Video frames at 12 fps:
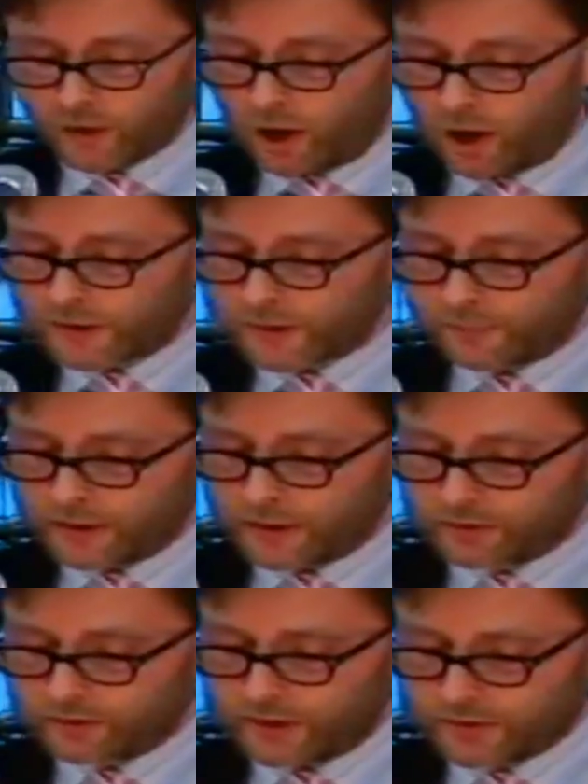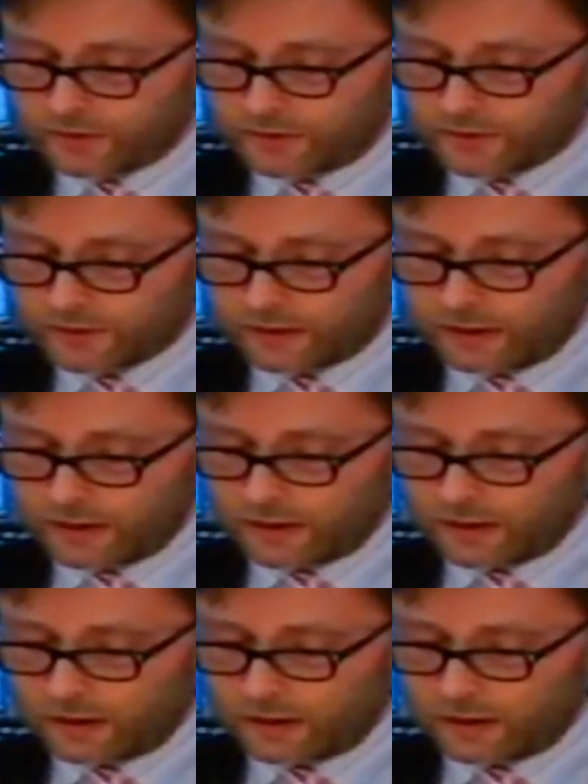Ironically,
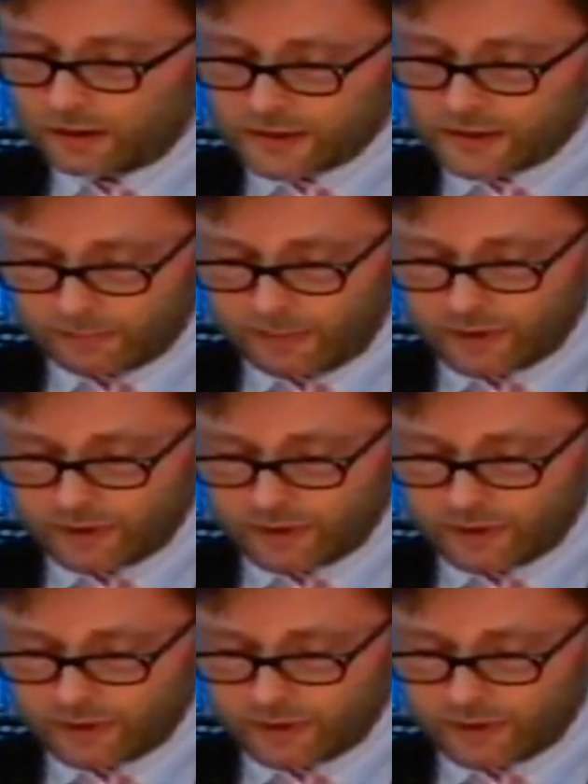Mercurian's